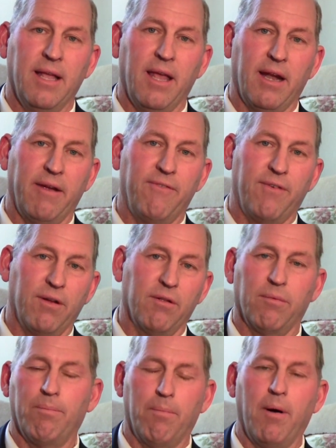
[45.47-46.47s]
And I
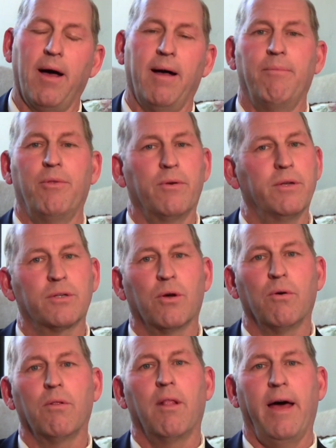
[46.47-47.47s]
followed Bob through his
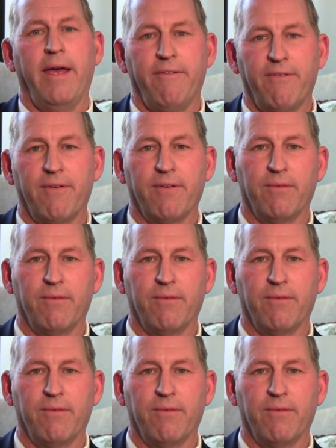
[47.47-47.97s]
whole life.